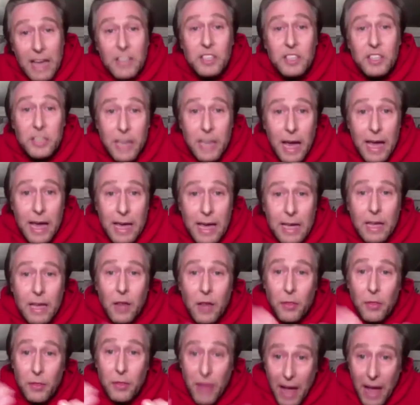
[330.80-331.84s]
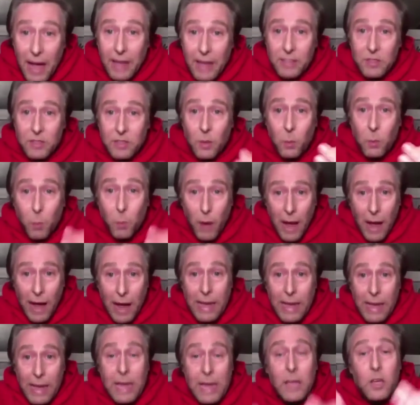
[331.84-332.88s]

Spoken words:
Jake. That's why